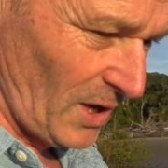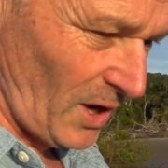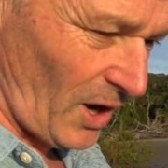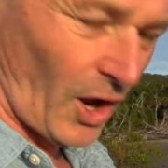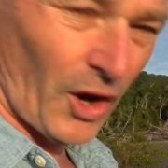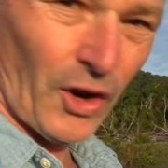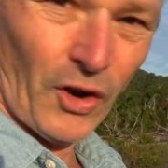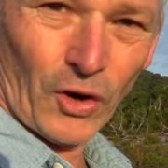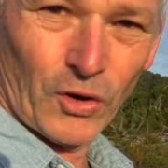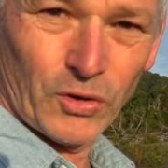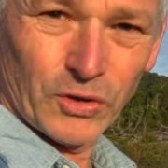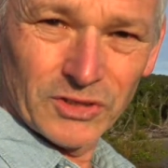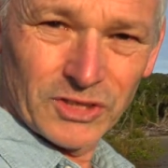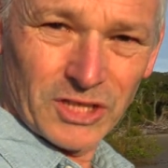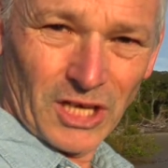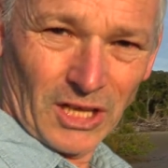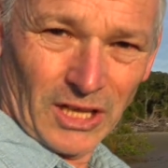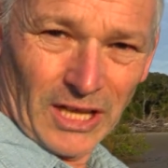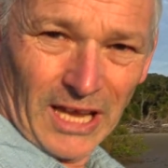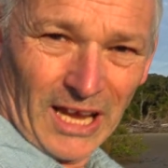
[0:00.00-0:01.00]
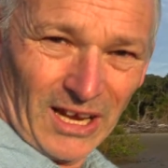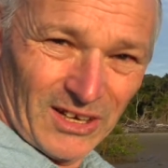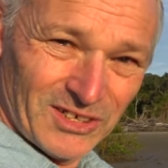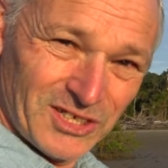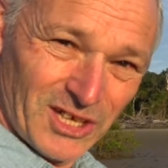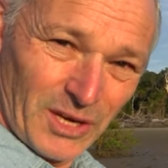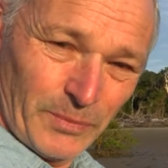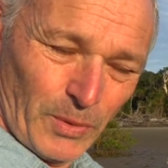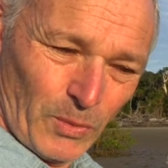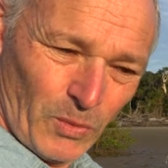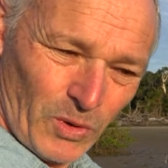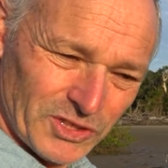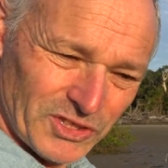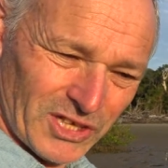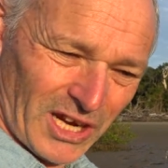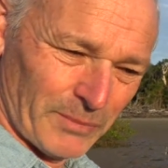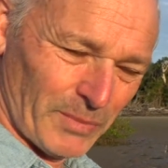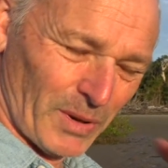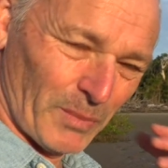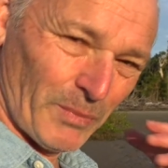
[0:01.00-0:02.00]
and I couldn't tell how deep it was.
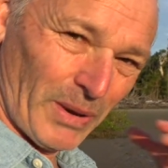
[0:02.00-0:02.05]
I had my